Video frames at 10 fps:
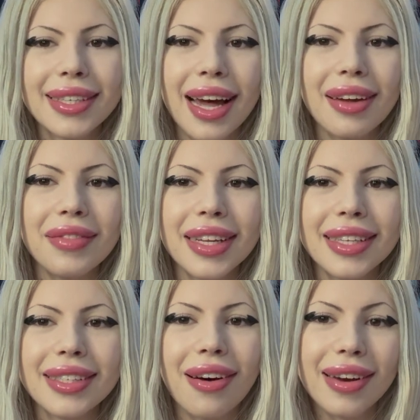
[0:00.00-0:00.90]
to have
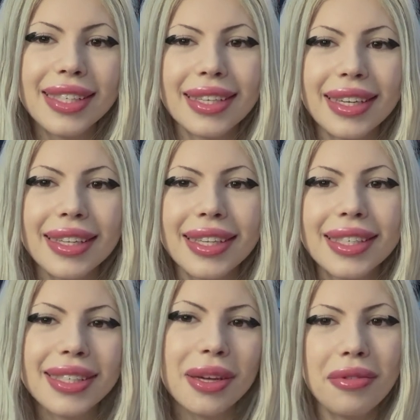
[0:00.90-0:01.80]
this. Honestly, this
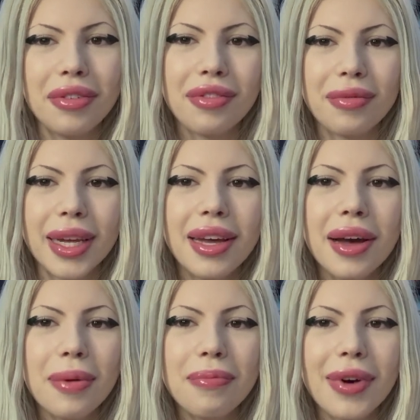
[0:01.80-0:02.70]
is so new for me.
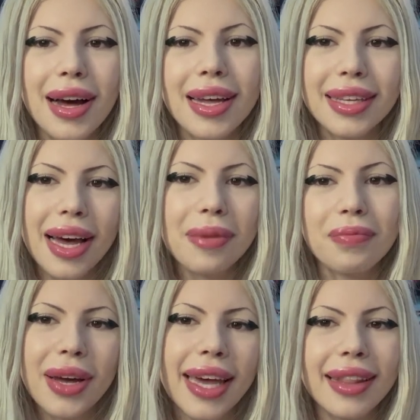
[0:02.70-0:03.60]
But yeah.
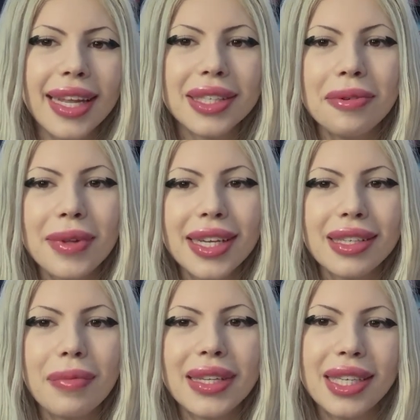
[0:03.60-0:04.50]
Okay, let's open this
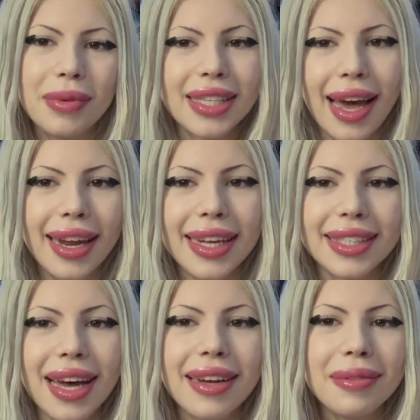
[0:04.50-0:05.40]
up and see what's hiding
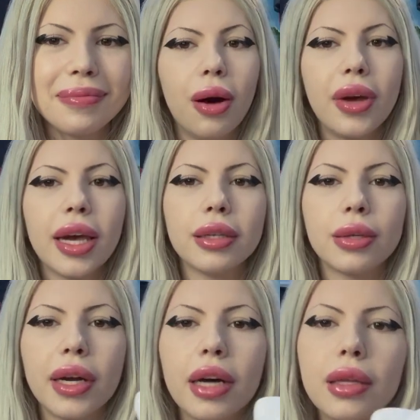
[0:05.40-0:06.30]
inside. Okay, so
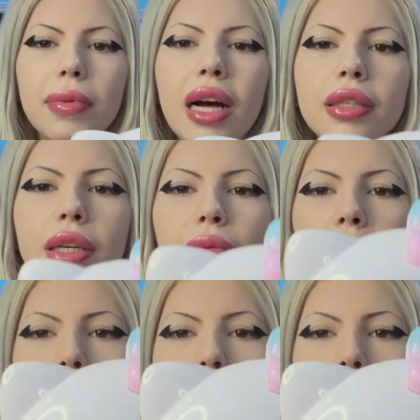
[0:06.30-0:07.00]
I got the plastic wrap